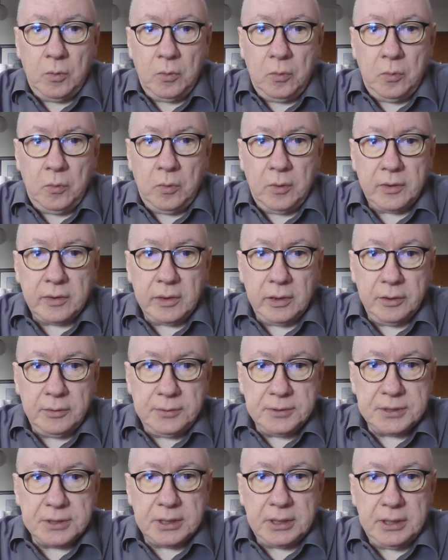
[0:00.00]
with
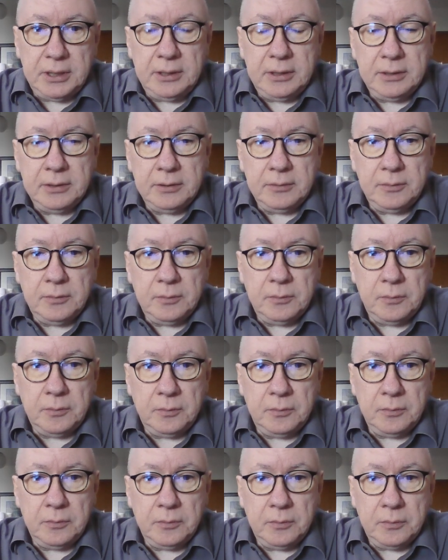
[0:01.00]
Lucy,
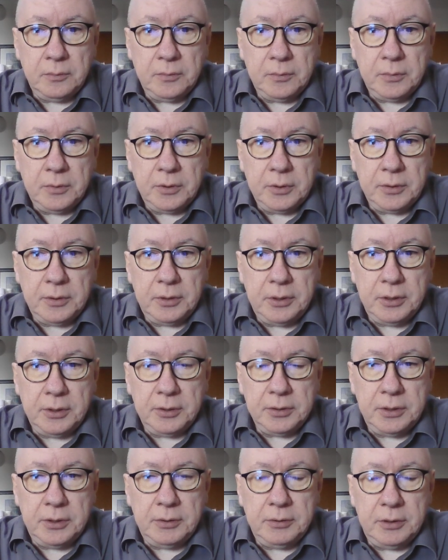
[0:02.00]

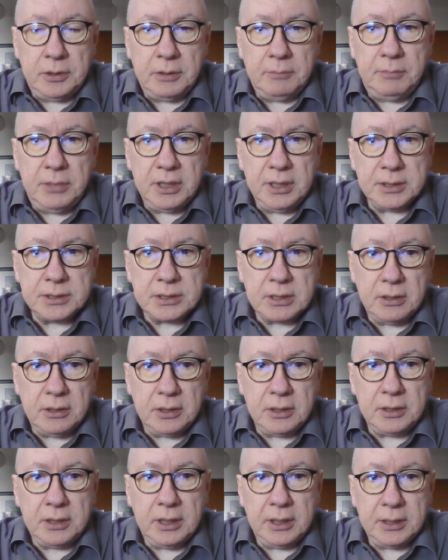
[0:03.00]
the biggest
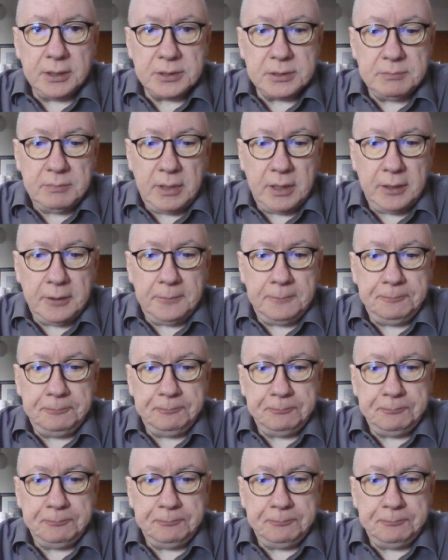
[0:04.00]
haunting has been